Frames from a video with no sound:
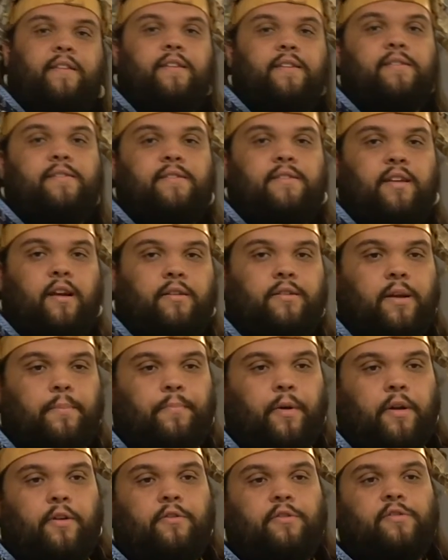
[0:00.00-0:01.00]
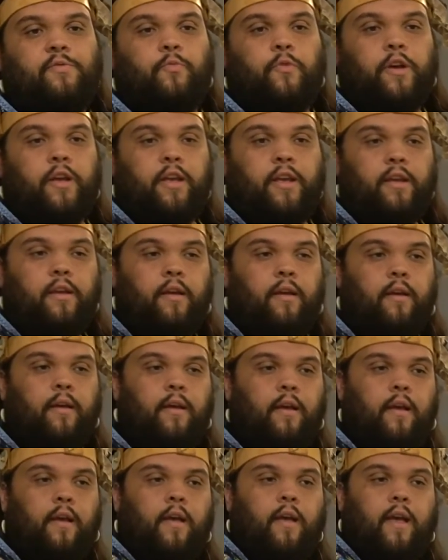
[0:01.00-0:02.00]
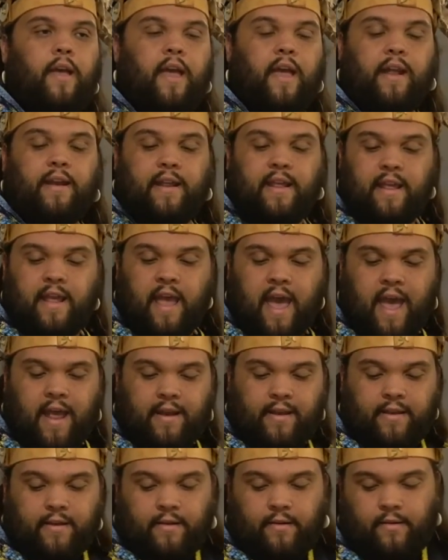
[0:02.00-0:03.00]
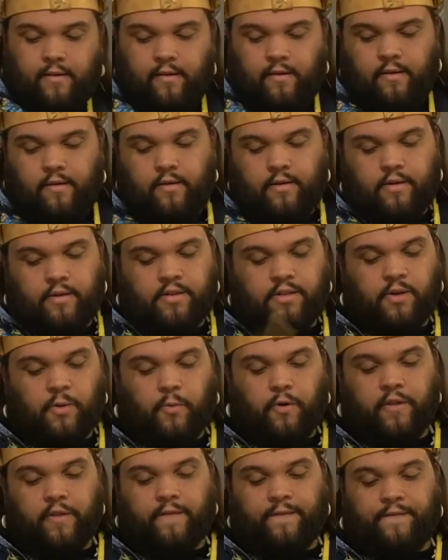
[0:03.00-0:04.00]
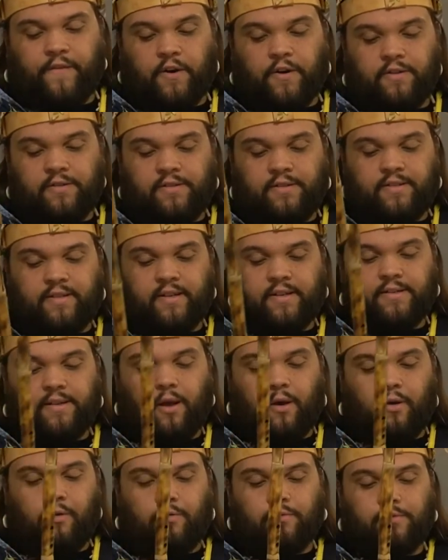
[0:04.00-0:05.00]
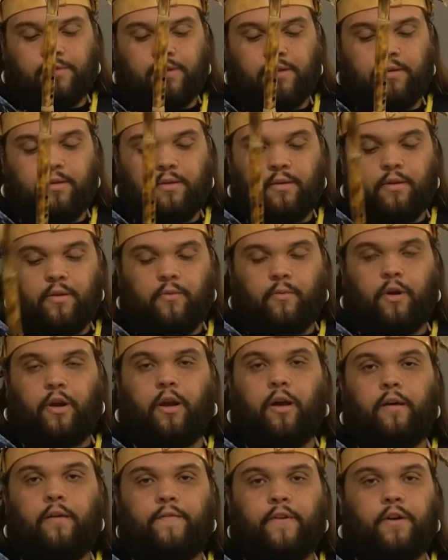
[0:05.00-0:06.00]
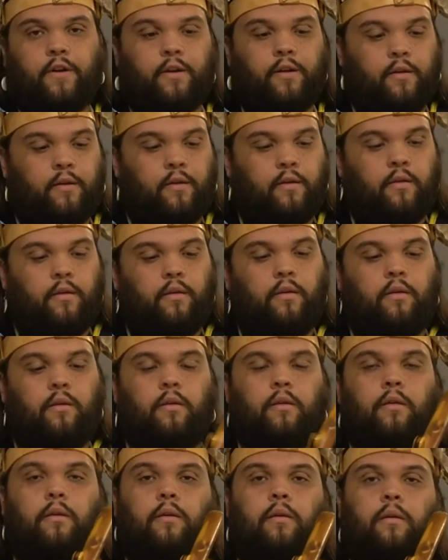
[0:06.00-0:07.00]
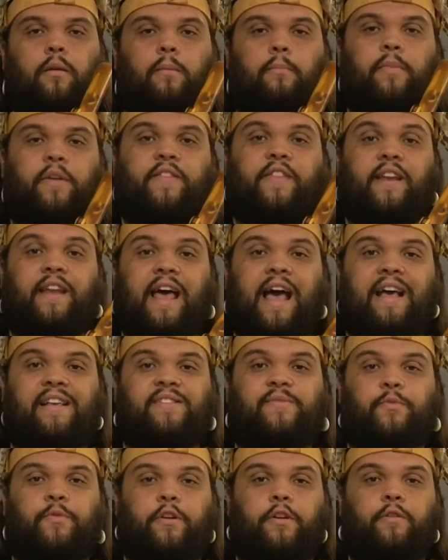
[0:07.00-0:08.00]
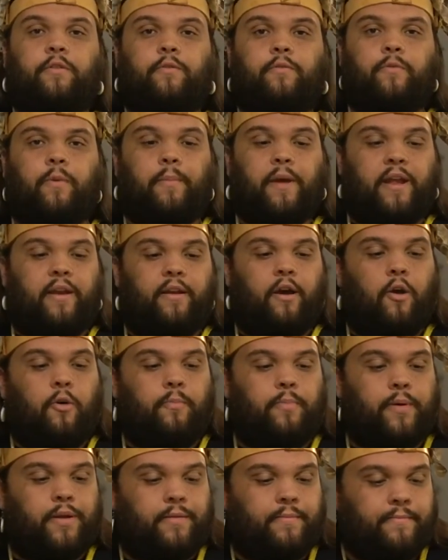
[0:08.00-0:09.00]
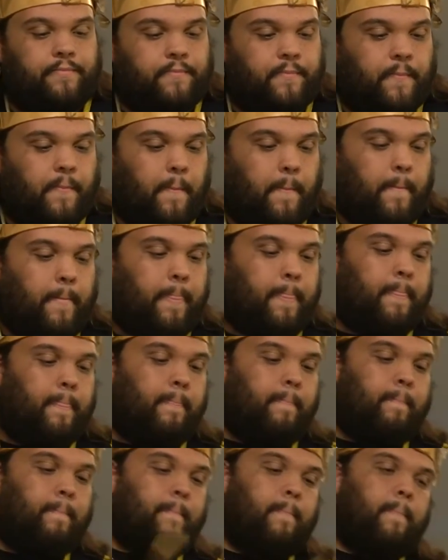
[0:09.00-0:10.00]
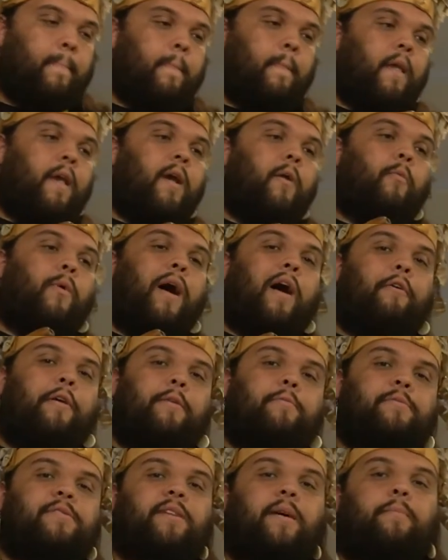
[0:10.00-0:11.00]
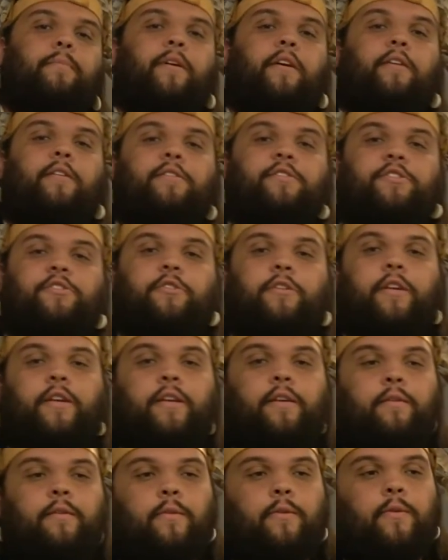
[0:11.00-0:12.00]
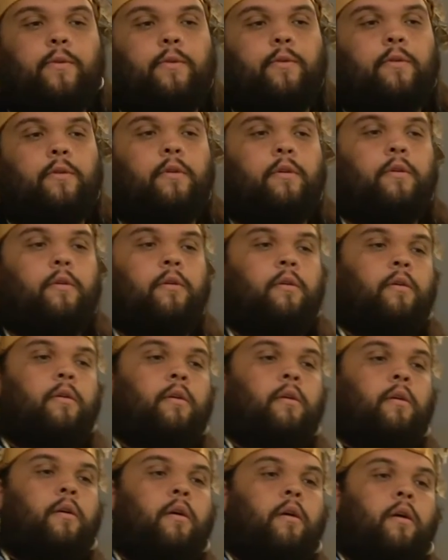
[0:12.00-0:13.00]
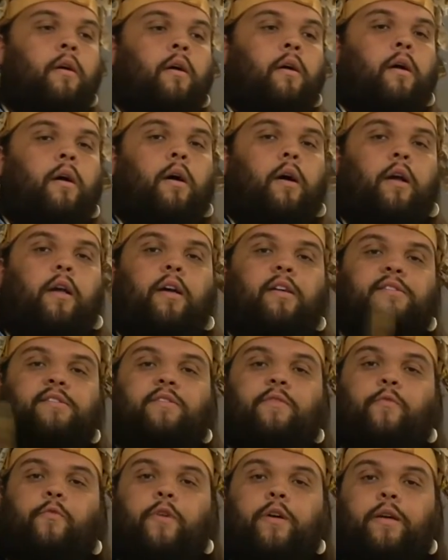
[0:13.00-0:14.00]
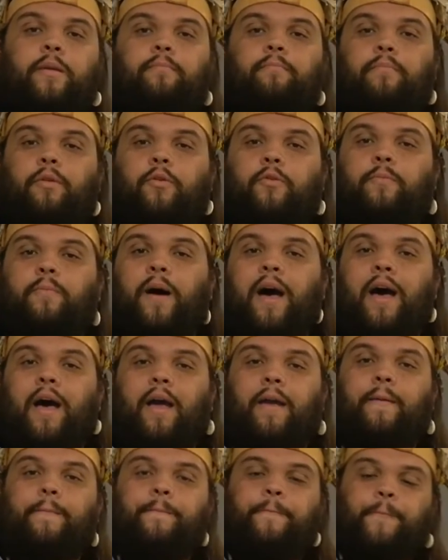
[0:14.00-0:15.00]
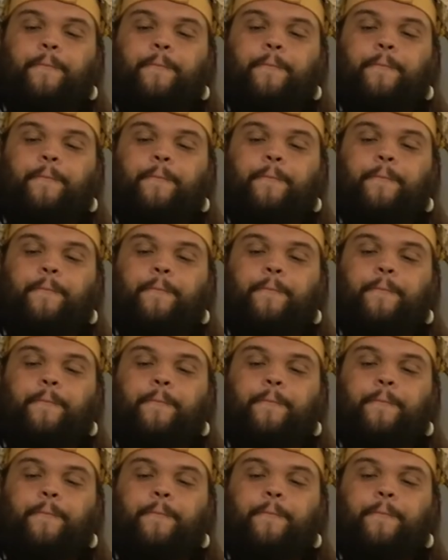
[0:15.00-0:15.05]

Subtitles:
this, tucked up under his wing, and he had it to where the first 6 holes were covered, but the last one remained open. And while he was up there in his tree, a gust of wind blew by,